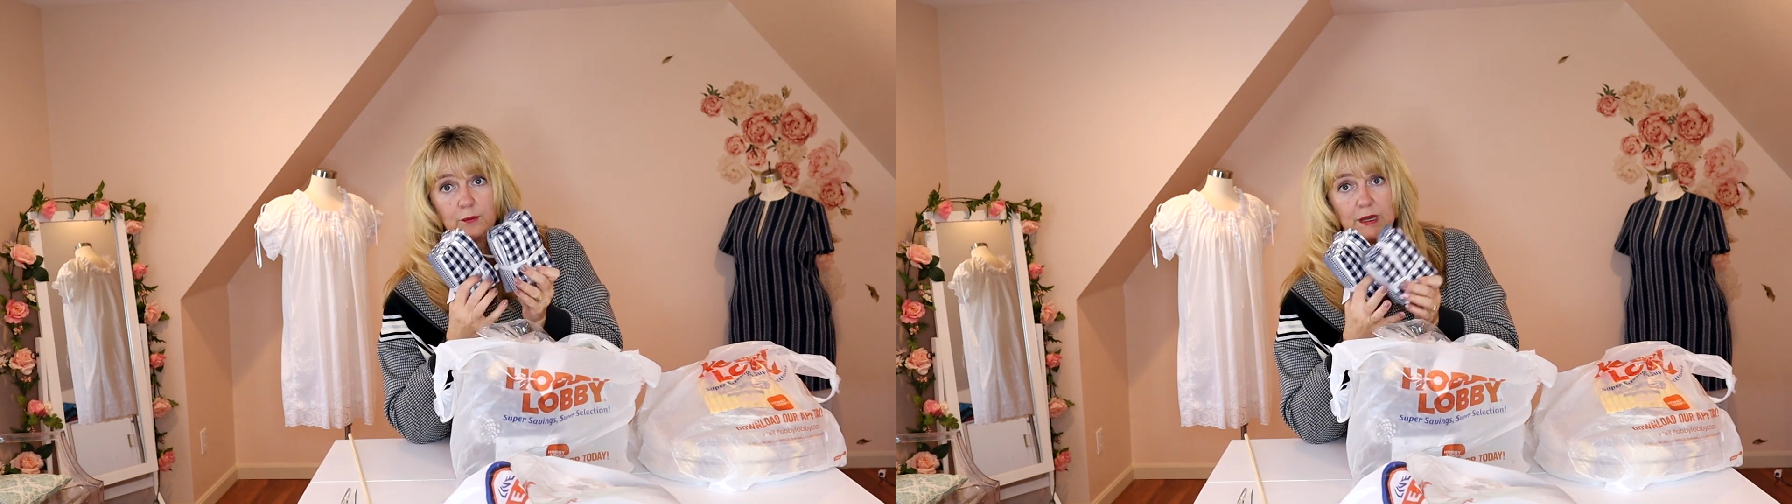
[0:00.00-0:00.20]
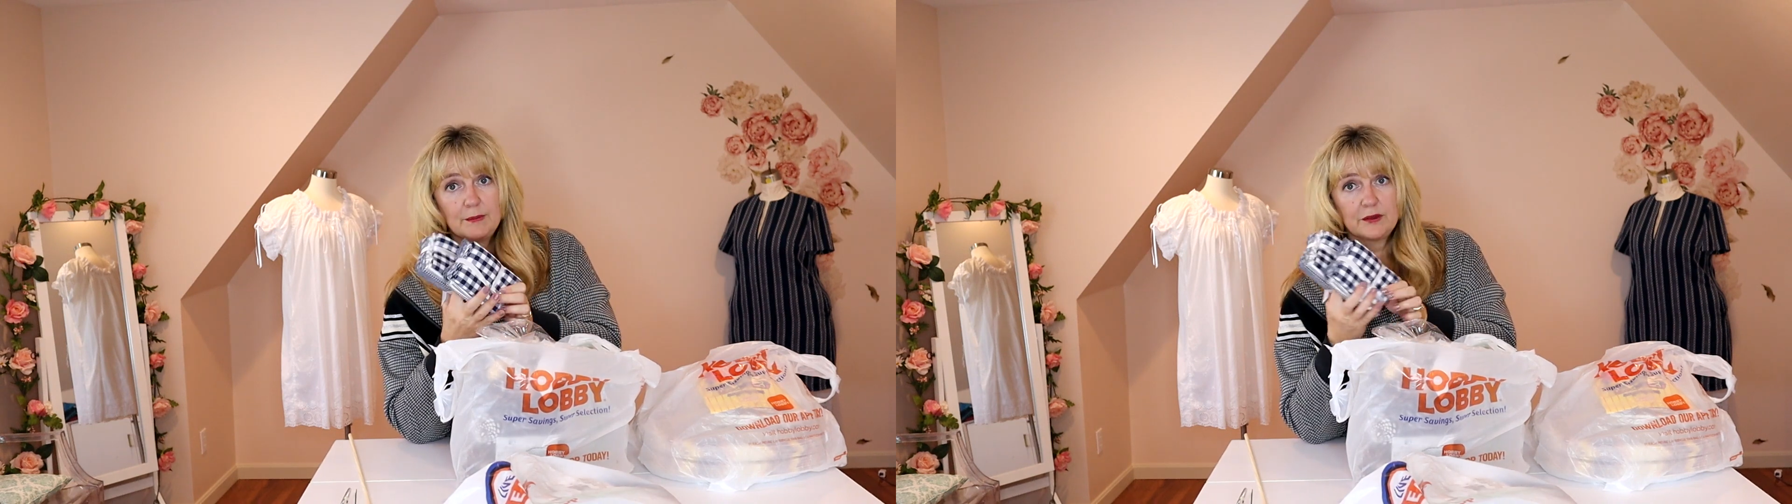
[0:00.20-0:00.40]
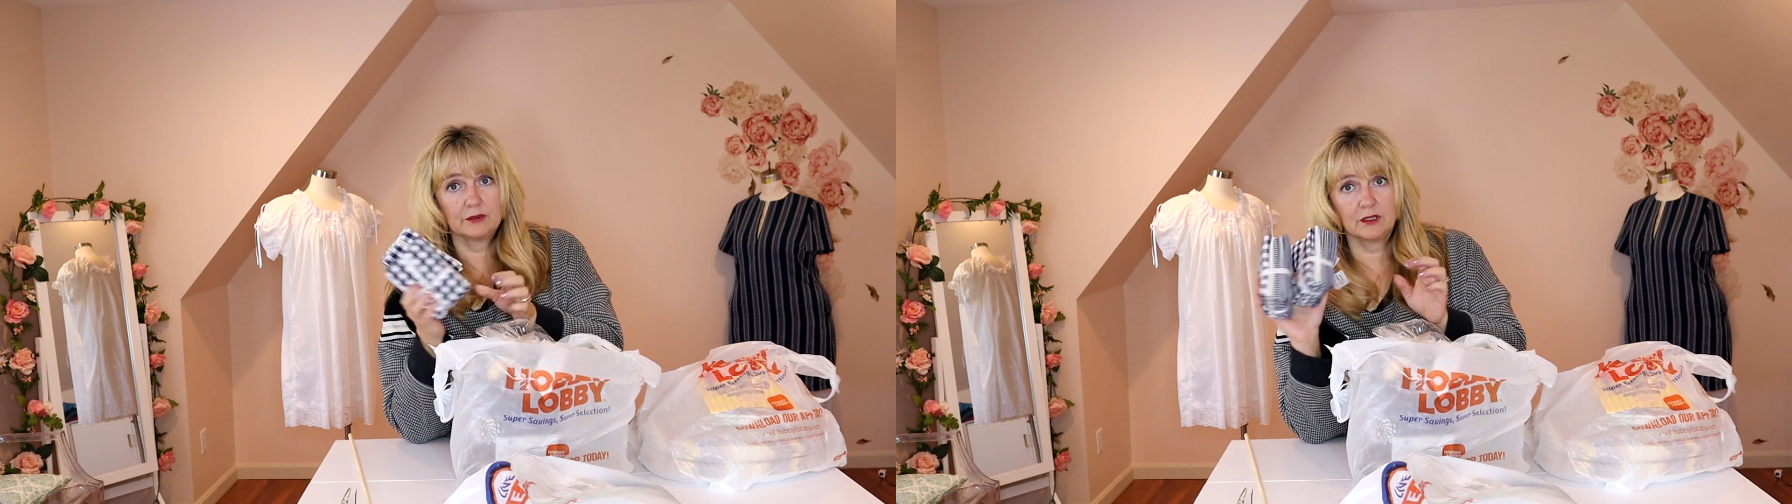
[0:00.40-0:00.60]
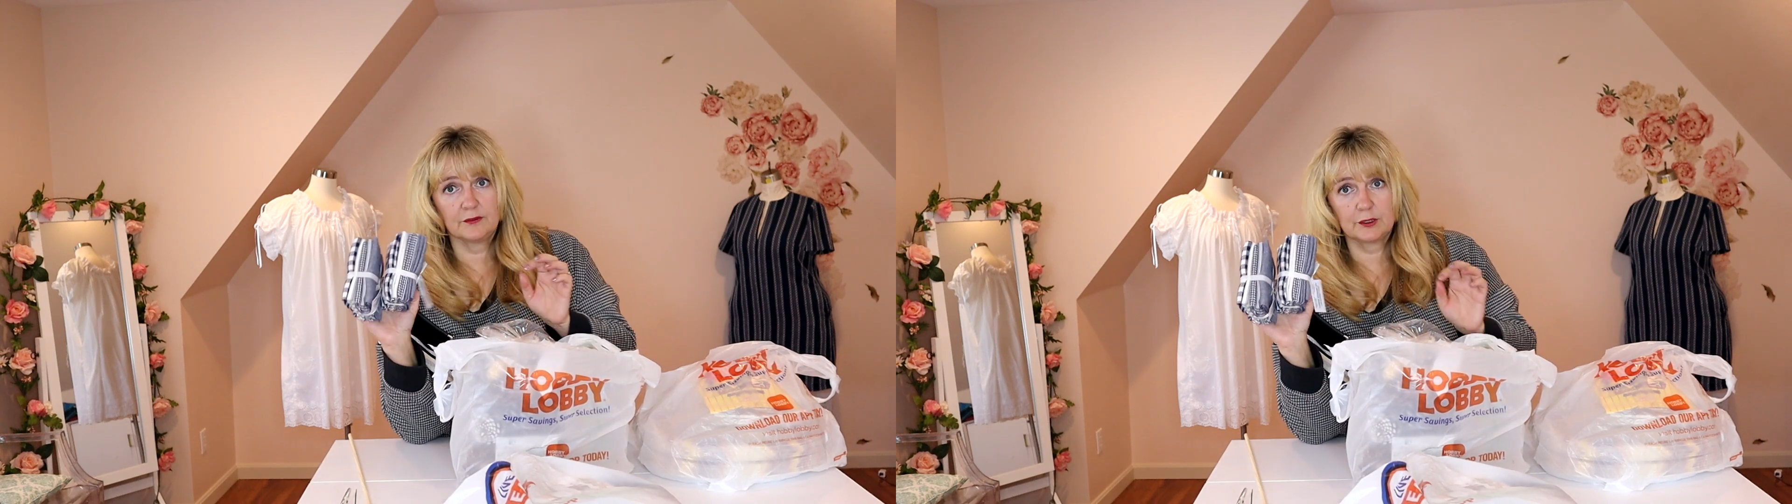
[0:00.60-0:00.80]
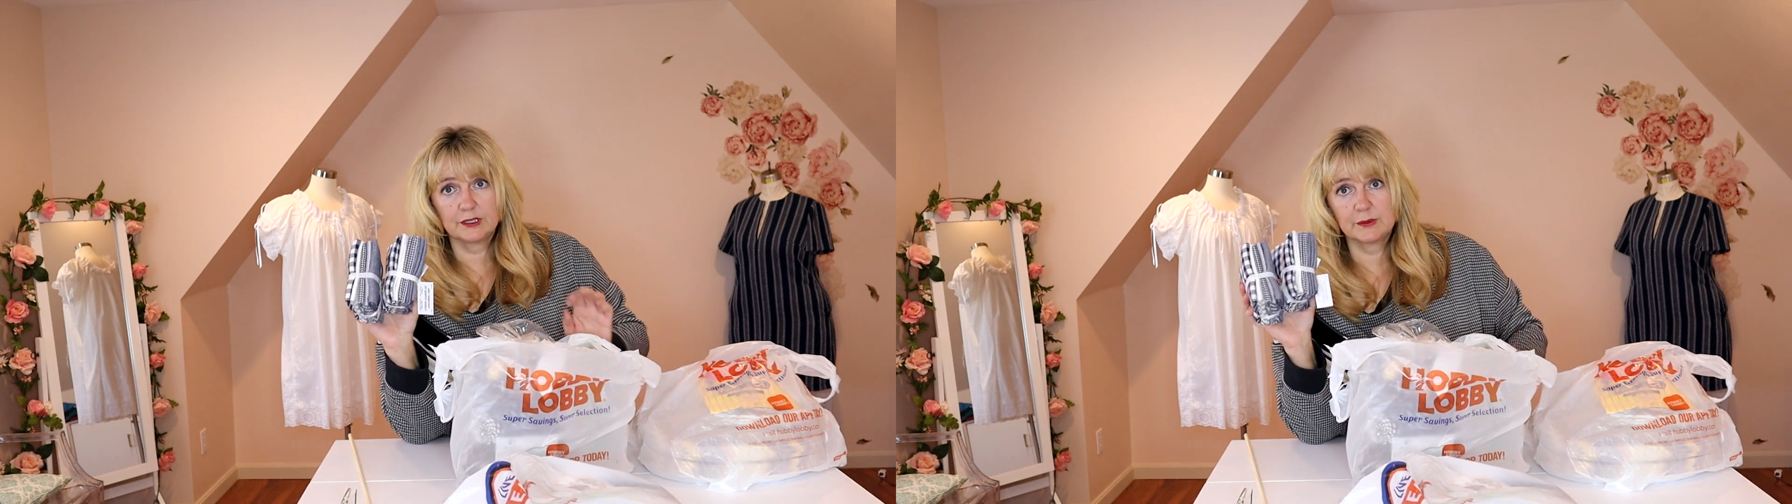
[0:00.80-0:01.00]
my mother-in-law
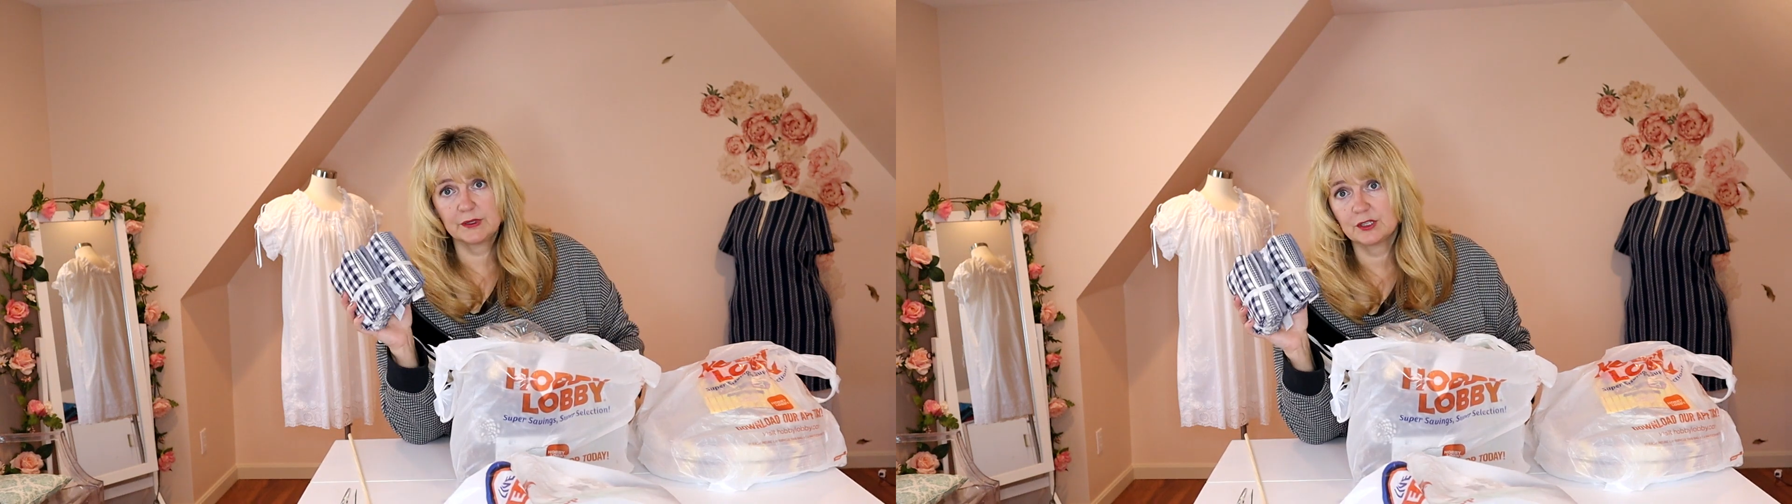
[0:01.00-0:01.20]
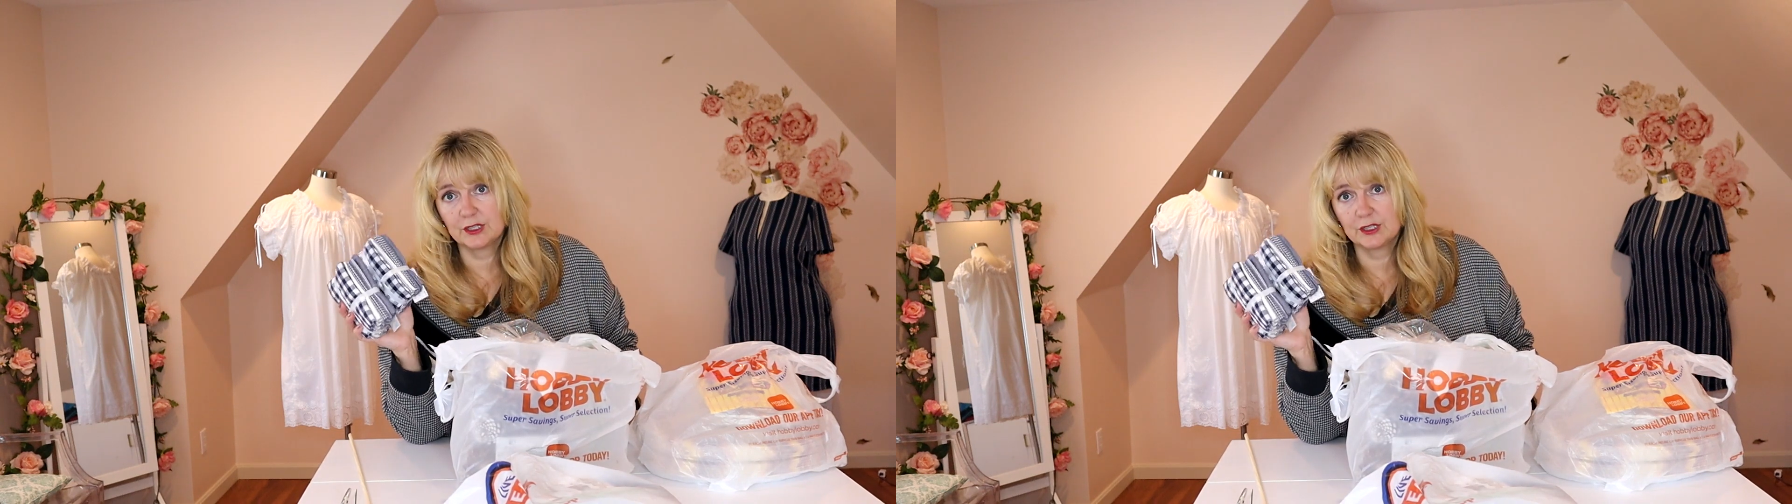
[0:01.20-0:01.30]
for Christmas.